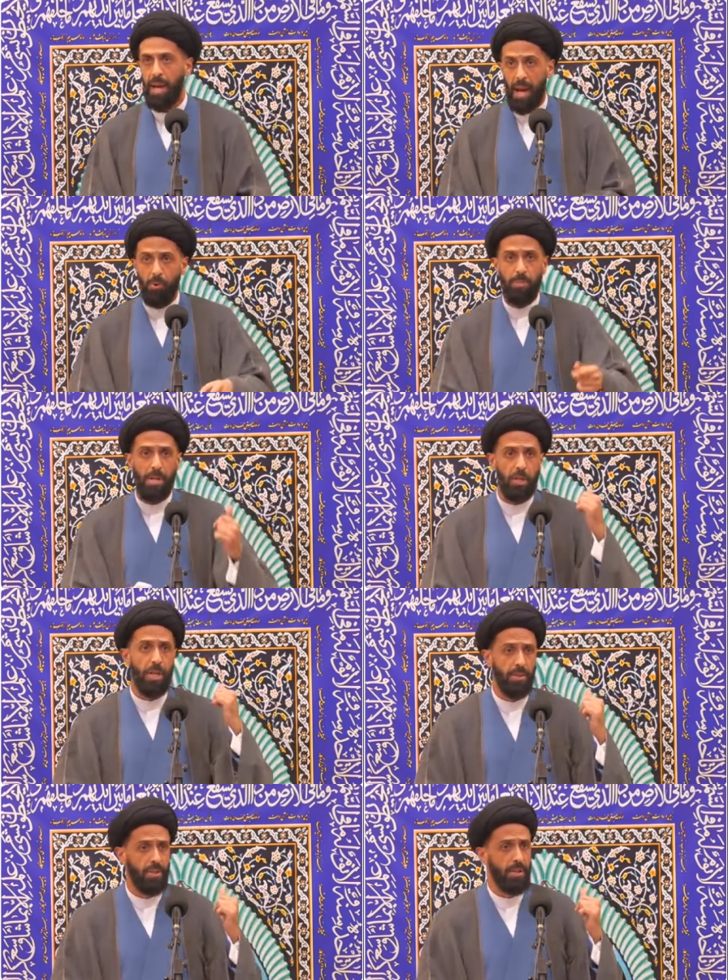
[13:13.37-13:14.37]
And I was
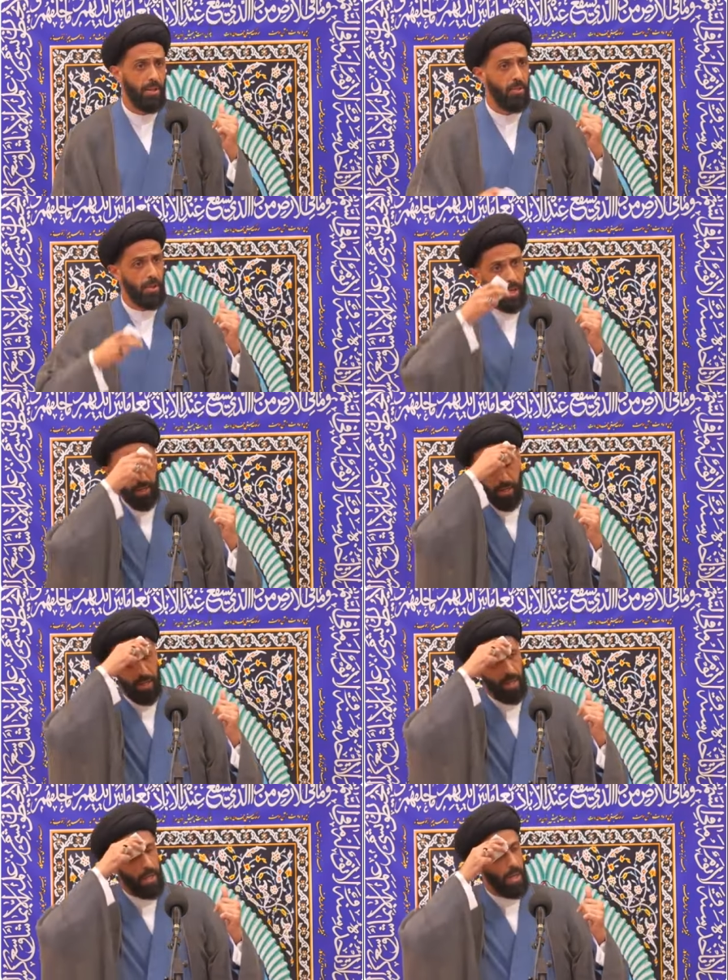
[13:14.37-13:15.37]
mentioning this yesterday
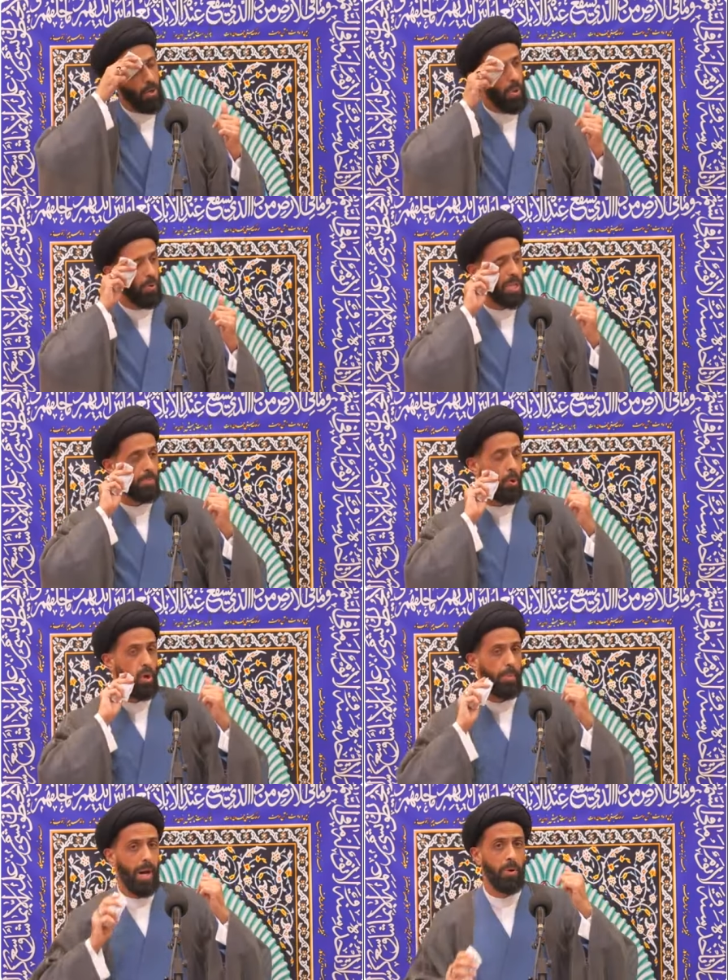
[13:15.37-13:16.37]
when we spoke
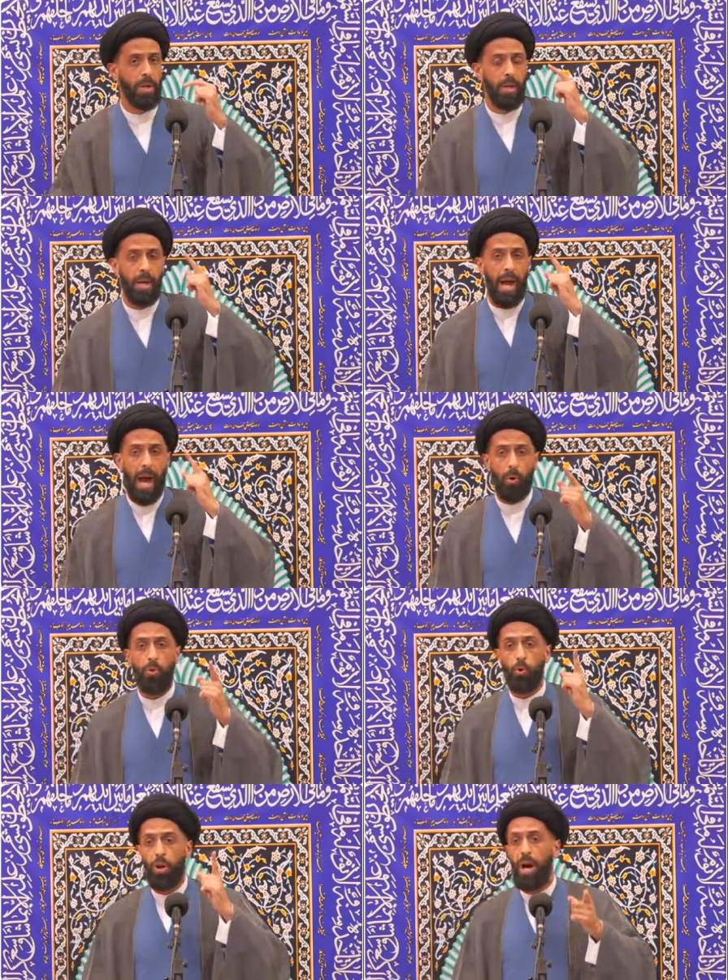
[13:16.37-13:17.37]
about how
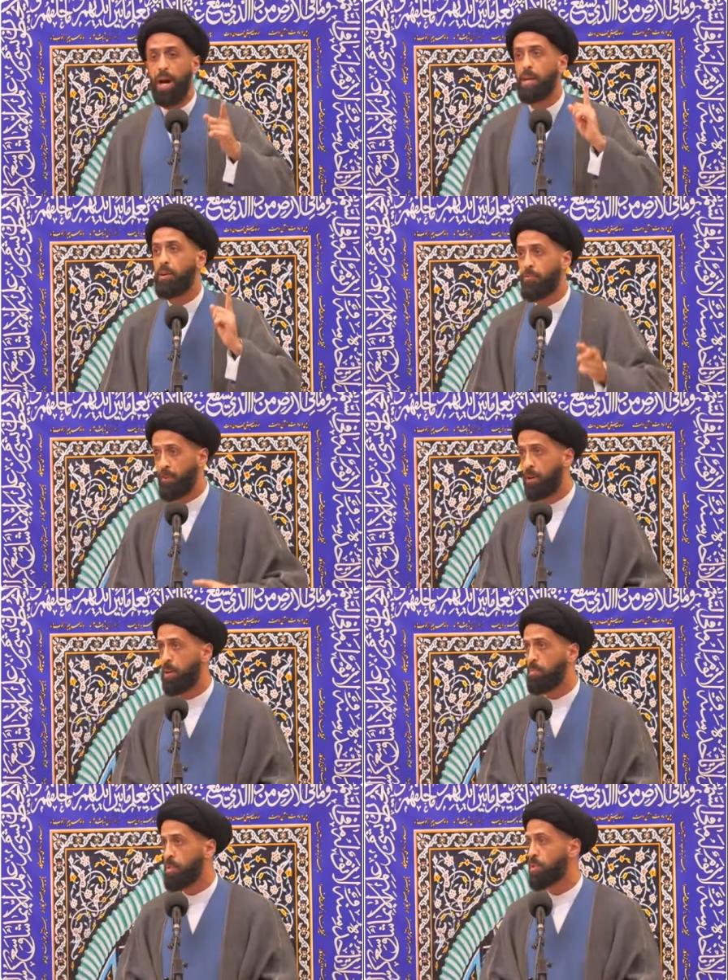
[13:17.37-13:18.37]
the Quran
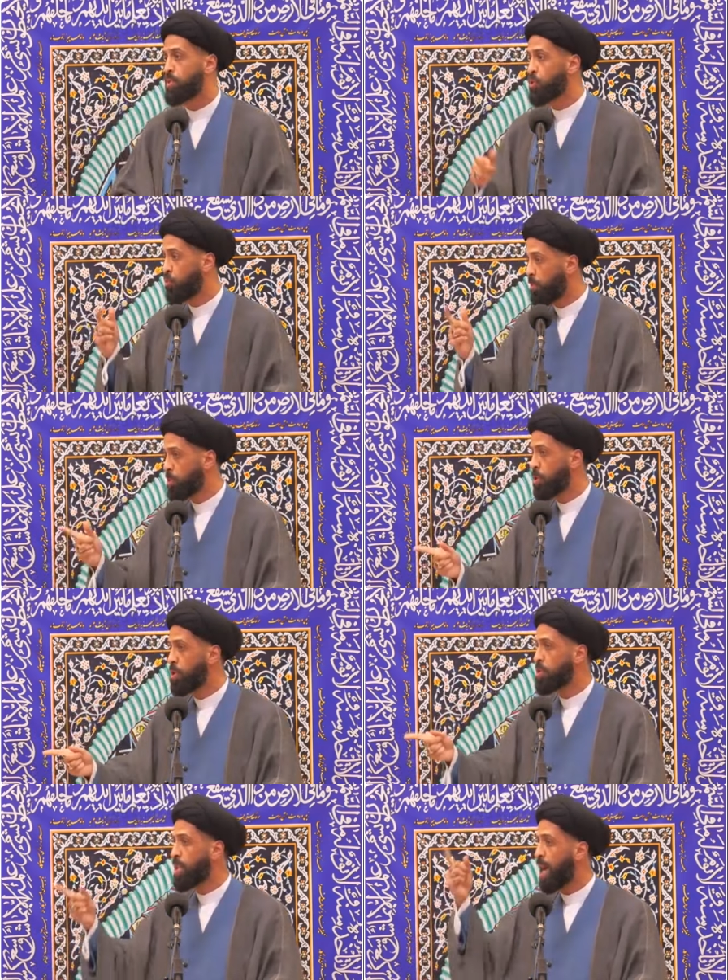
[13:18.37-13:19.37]
affirms the
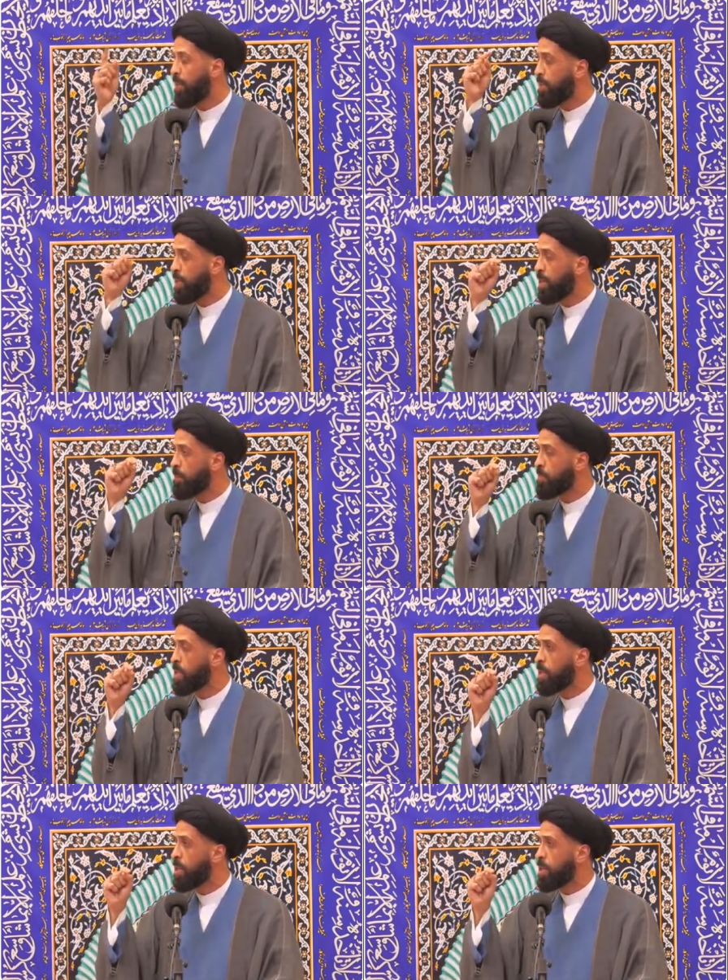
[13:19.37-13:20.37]
scriptures and the
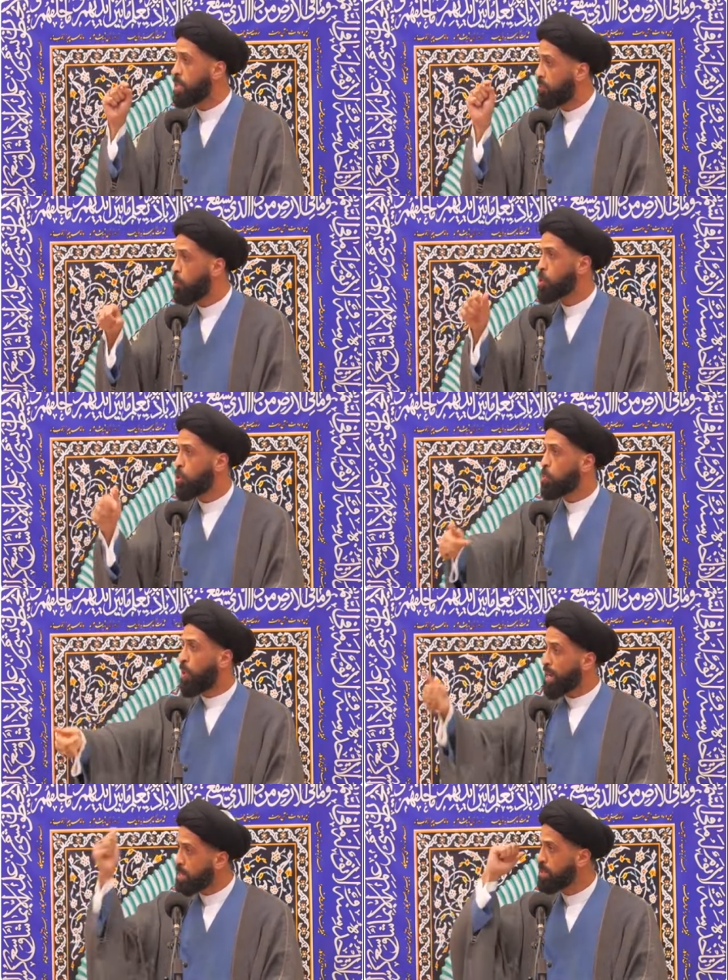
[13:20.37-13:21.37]
devotional
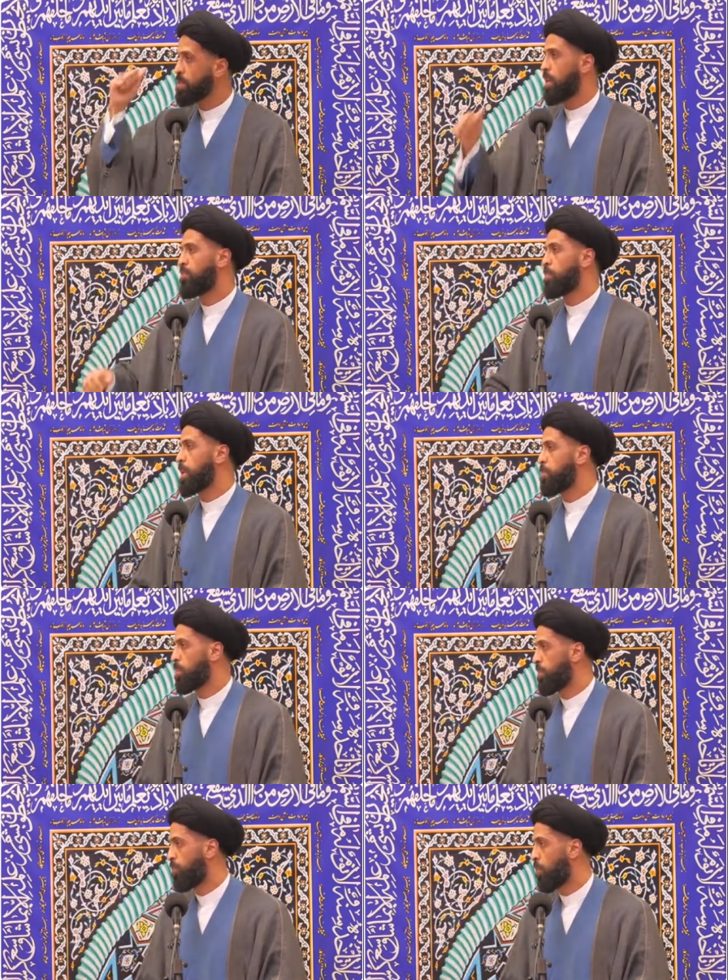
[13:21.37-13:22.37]
practices of the
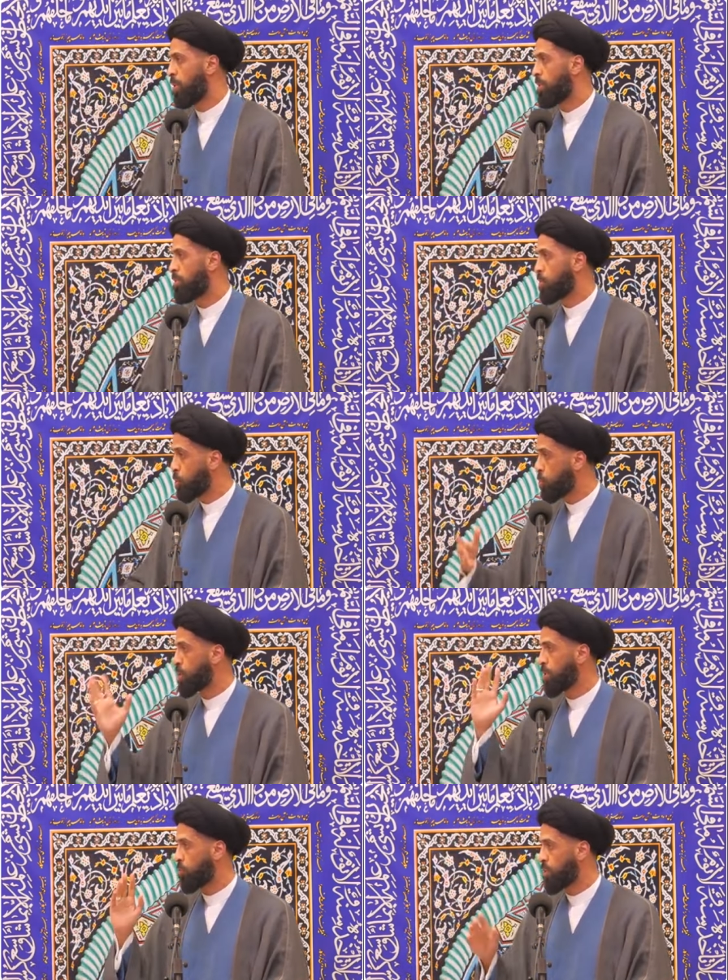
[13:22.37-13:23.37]
people before, the Jews
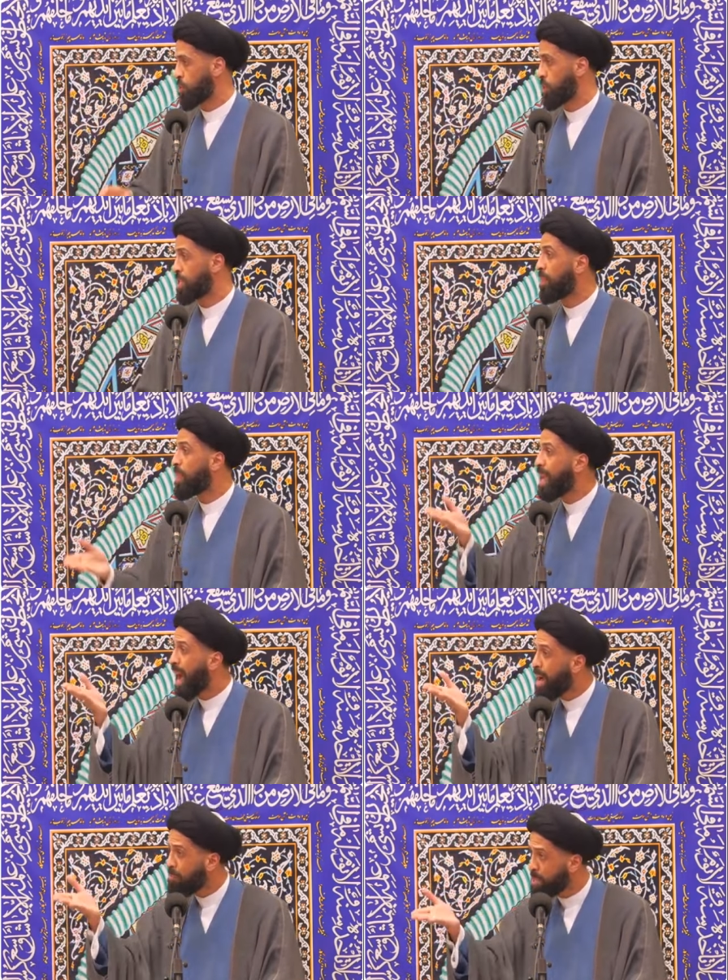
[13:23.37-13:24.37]
and the Christians, that they
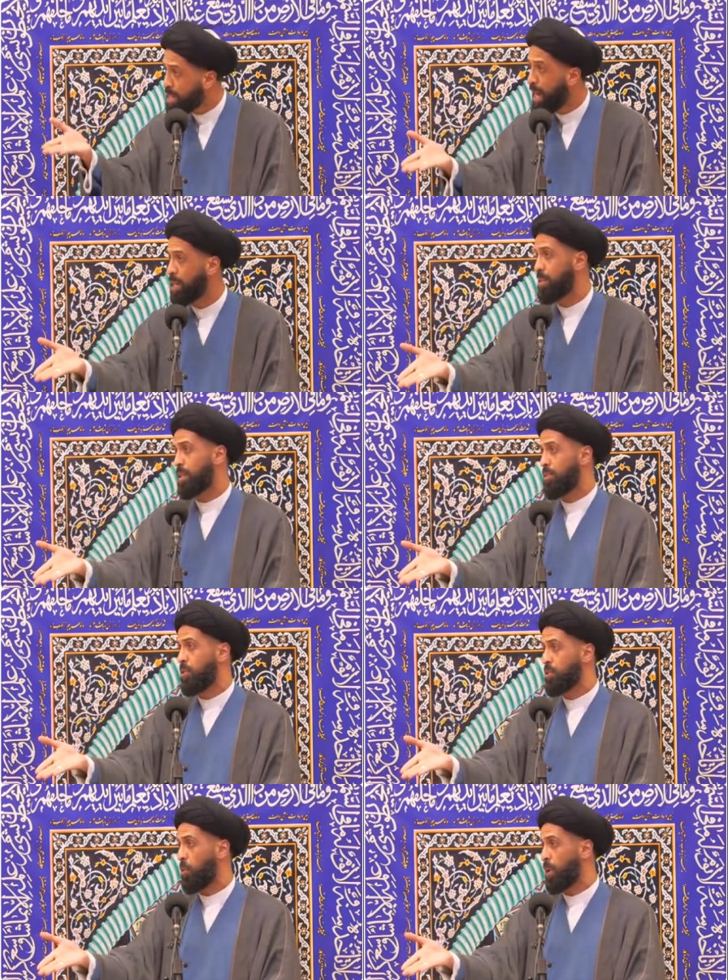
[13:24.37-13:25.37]
have the guidance in
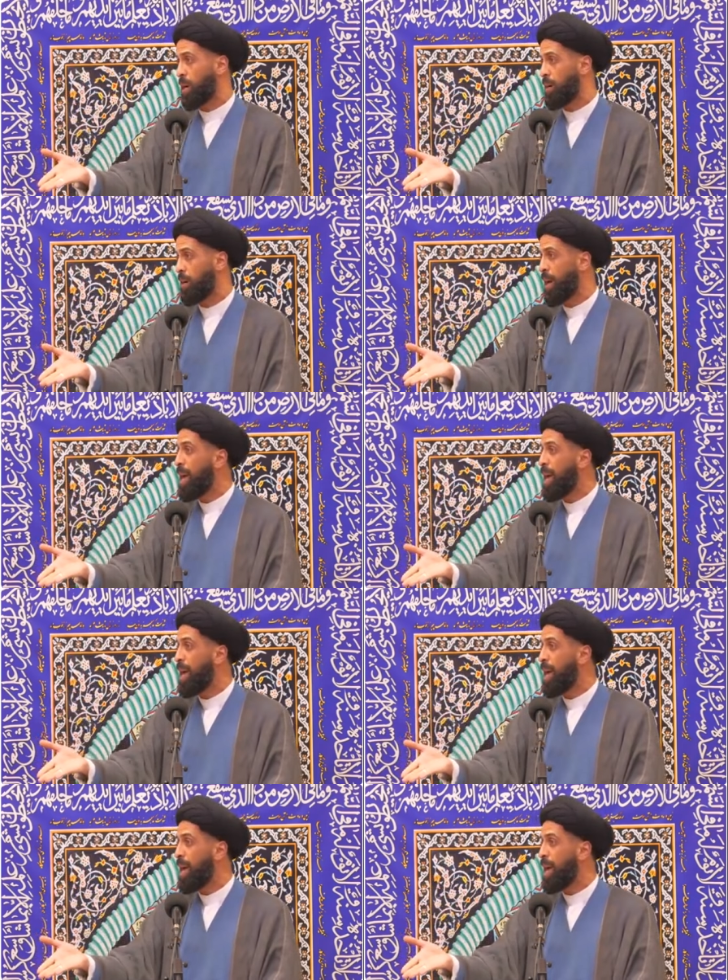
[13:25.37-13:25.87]
their Torah,